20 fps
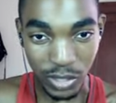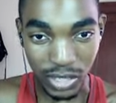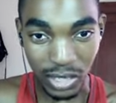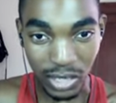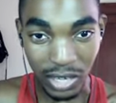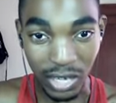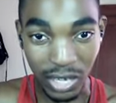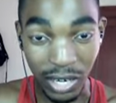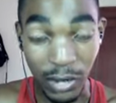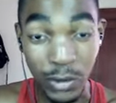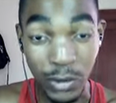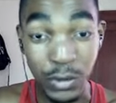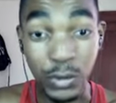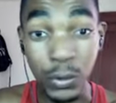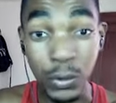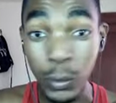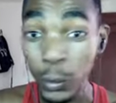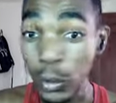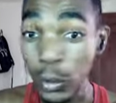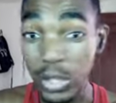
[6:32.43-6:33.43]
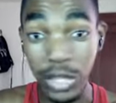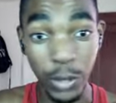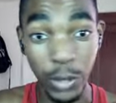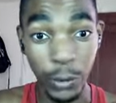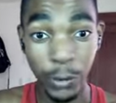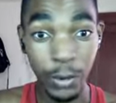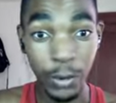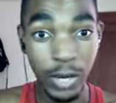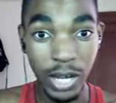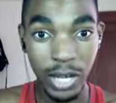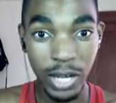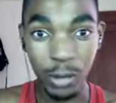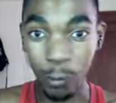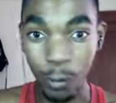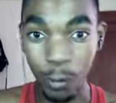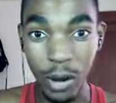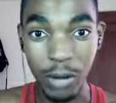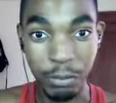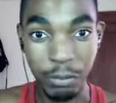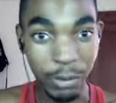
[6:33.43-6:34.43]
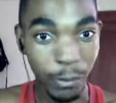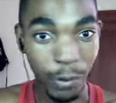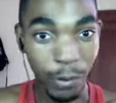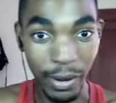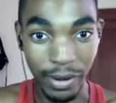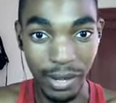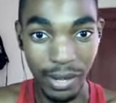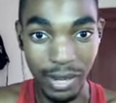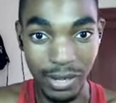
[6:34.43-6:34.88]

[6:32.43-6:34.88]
there's a lot of nuclear around me right